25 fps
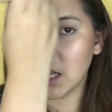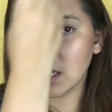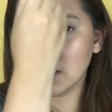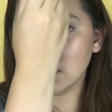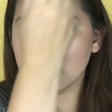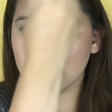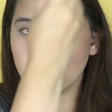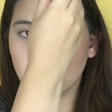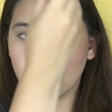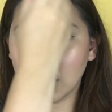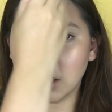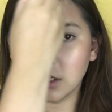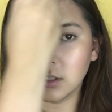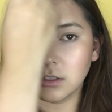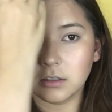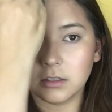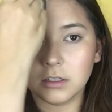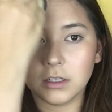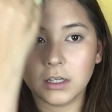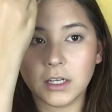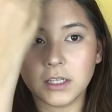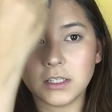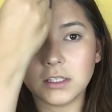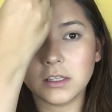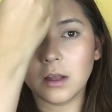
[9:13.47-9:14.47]
it's good.
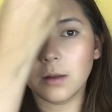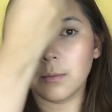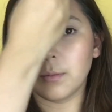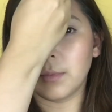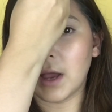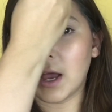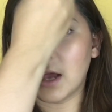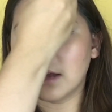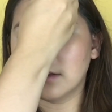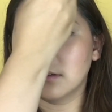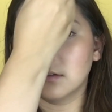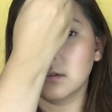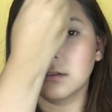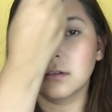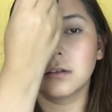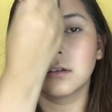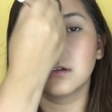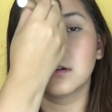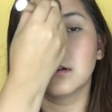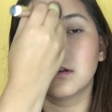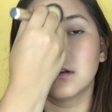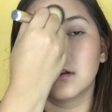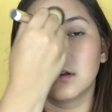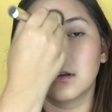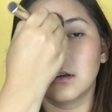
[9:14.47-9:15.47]
It's not bad.
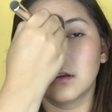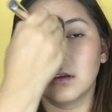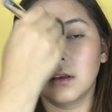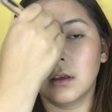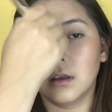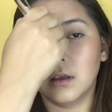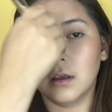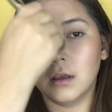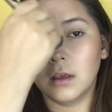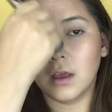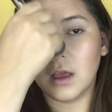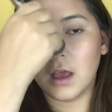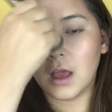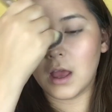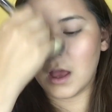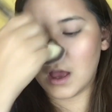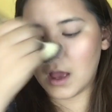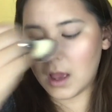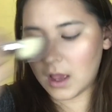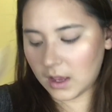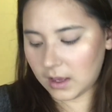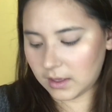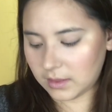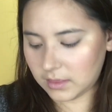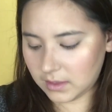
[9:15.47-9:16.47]

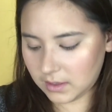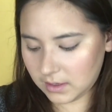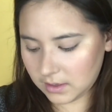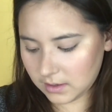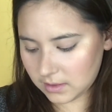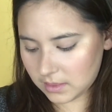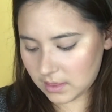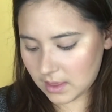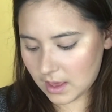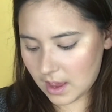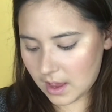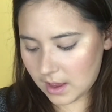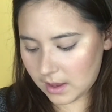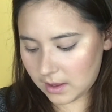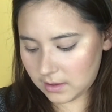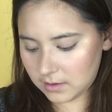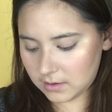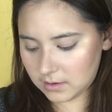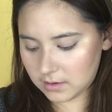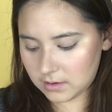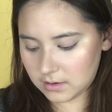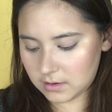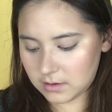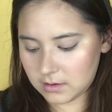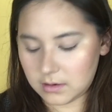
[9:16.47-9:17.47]
I think
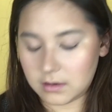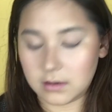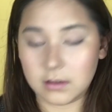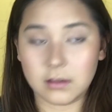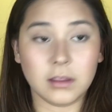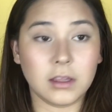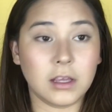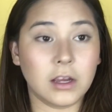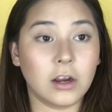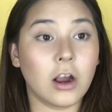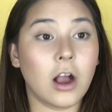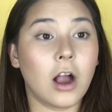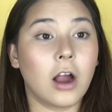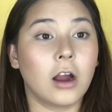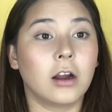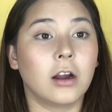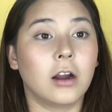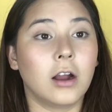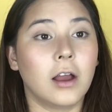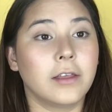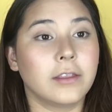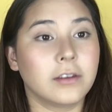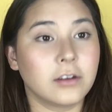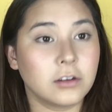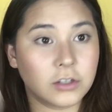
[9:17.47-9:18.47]
that there
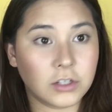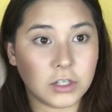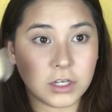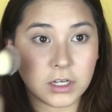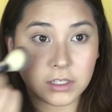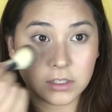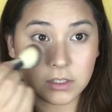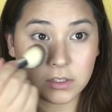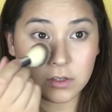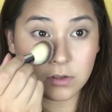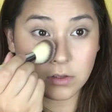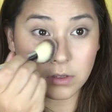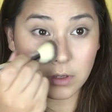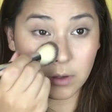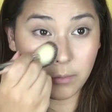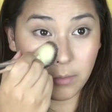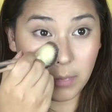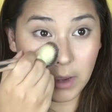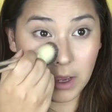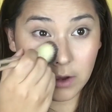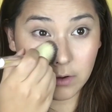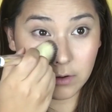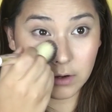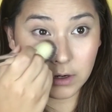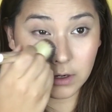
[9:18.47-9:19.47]
are other translucent
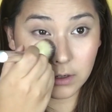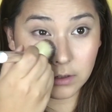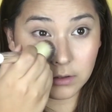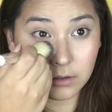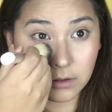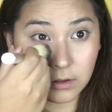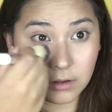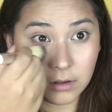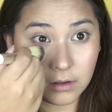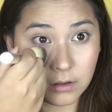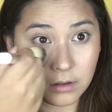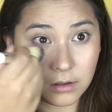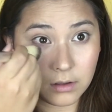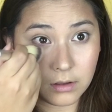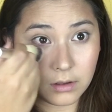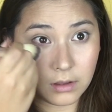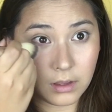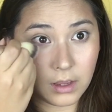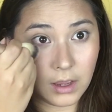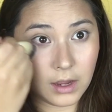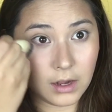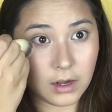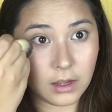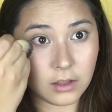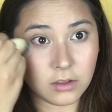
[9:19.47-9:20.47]
powders
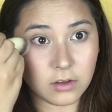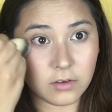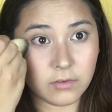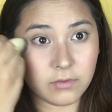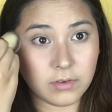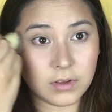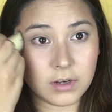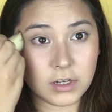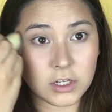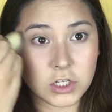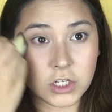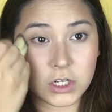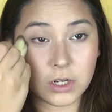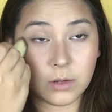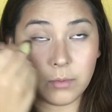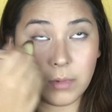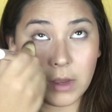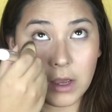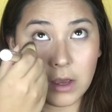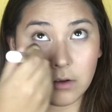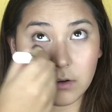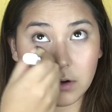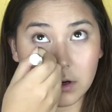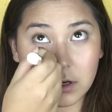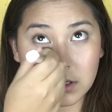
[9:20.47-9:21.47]
and other finishing
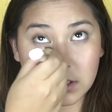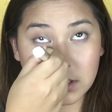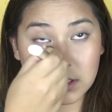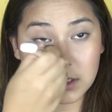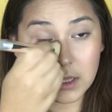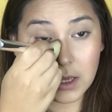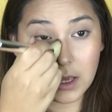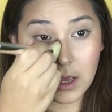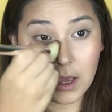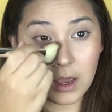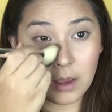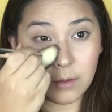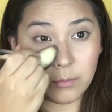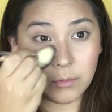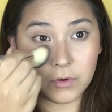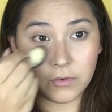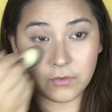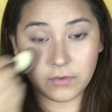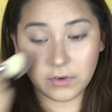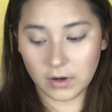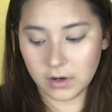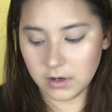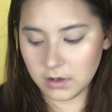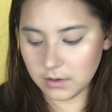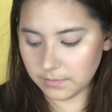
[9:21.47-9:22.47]
powders that I
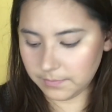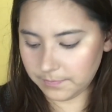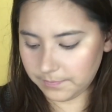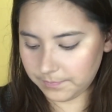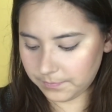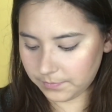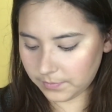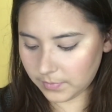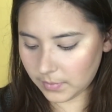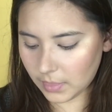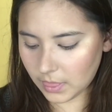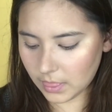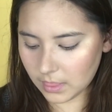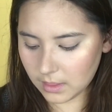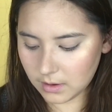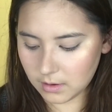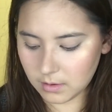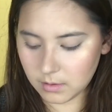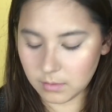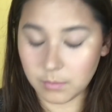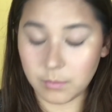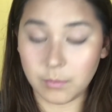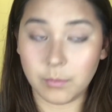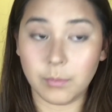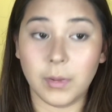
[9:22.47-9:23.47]
prefer,
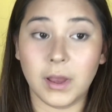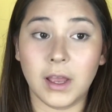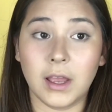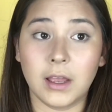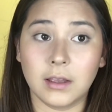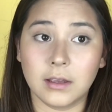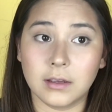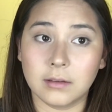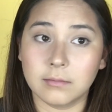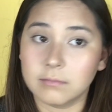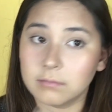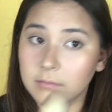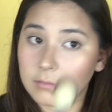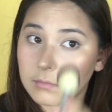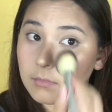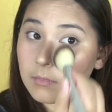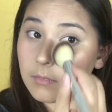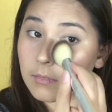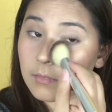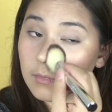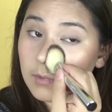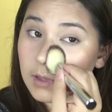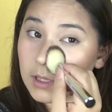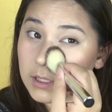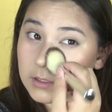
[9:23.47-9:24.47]
but
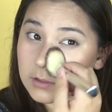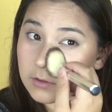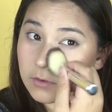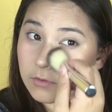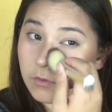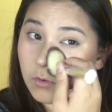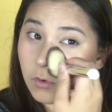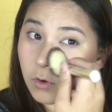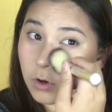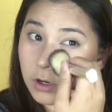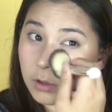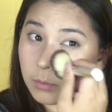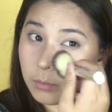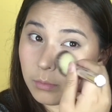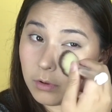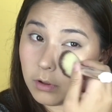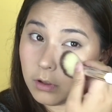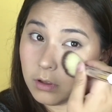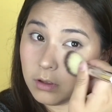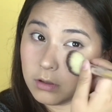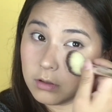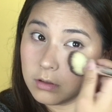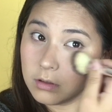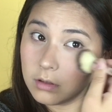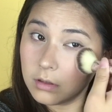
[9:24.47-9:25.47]
it's
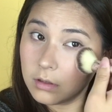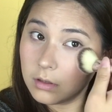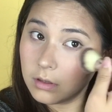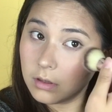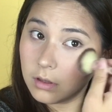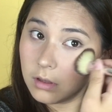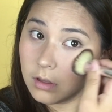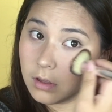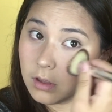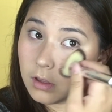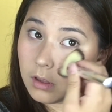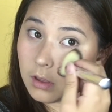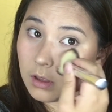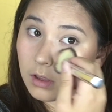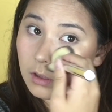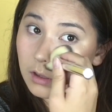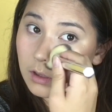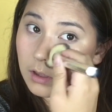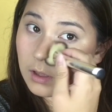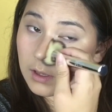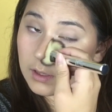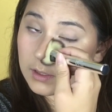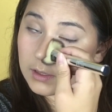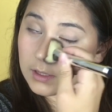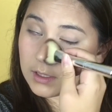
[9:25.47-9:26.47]
affordable.
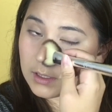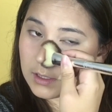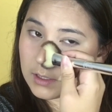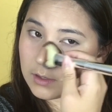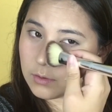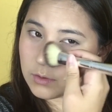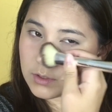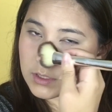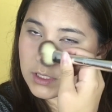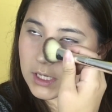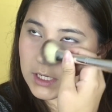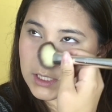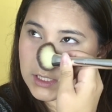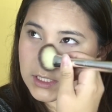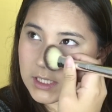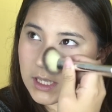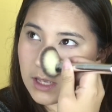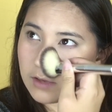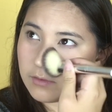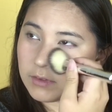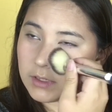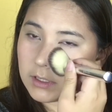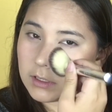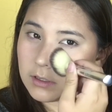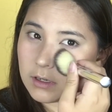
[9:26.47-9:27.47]
I think it was like
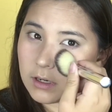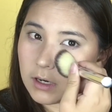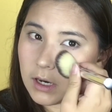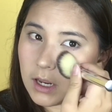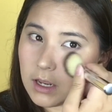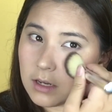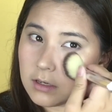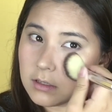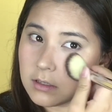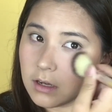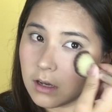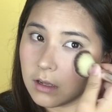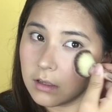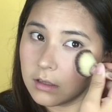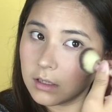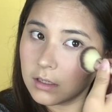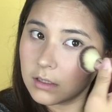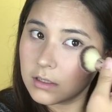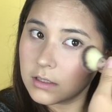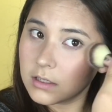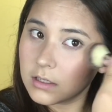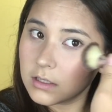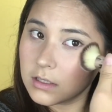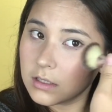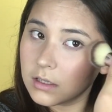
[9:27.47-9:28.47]
$7 or
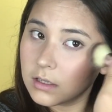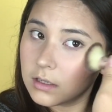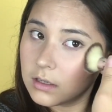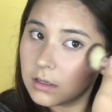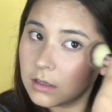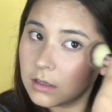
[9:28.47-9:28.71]
$8,